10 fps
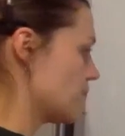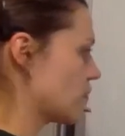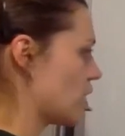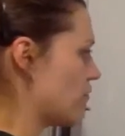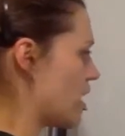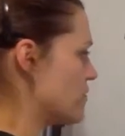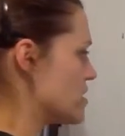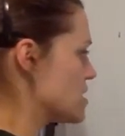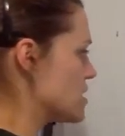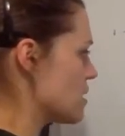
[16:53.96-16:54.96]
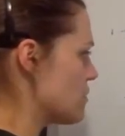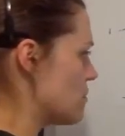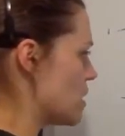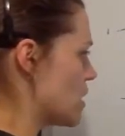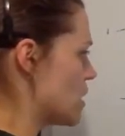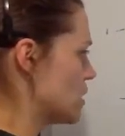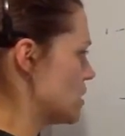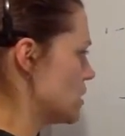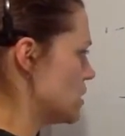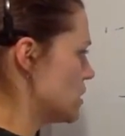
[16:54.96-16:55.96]
if I have a sigma bond,
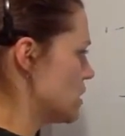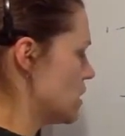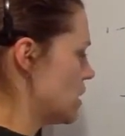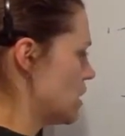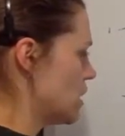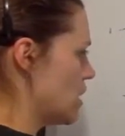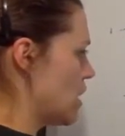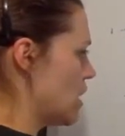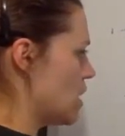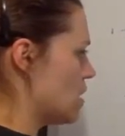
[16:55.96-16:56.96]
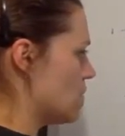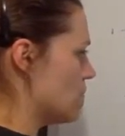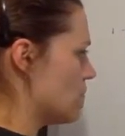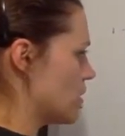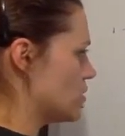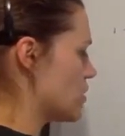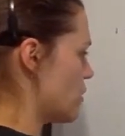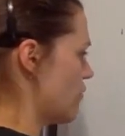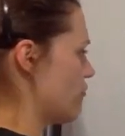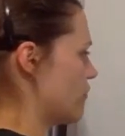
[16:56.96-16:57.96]
so
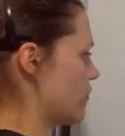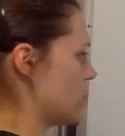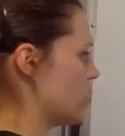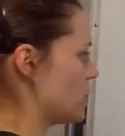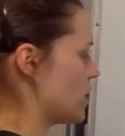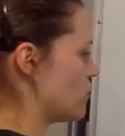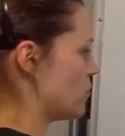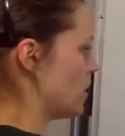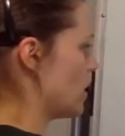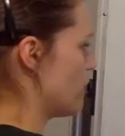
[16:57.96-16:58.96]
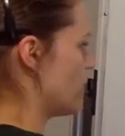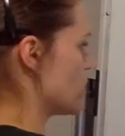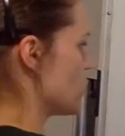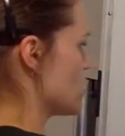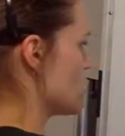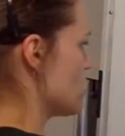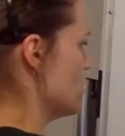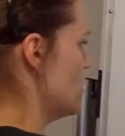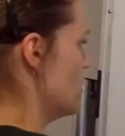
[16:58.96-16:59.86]
if the mirror plane would be, if this was